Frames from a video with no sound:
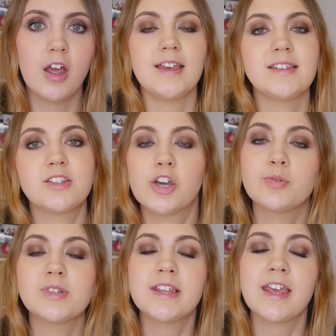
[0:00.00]
It's
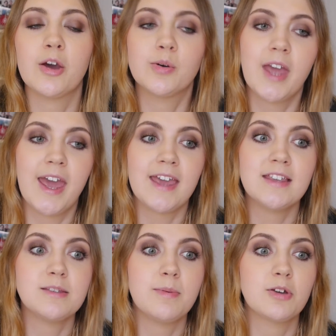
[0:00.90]
totally okay
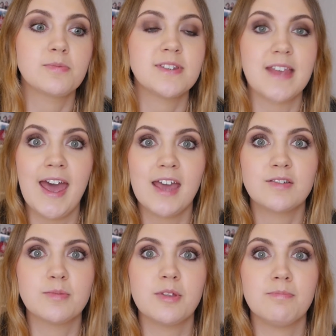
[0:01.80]
to be upset if
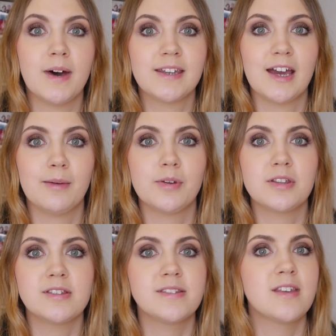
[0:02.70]
something bad
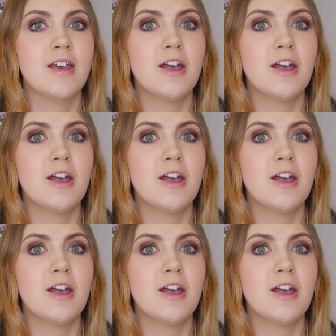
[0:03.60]
happens,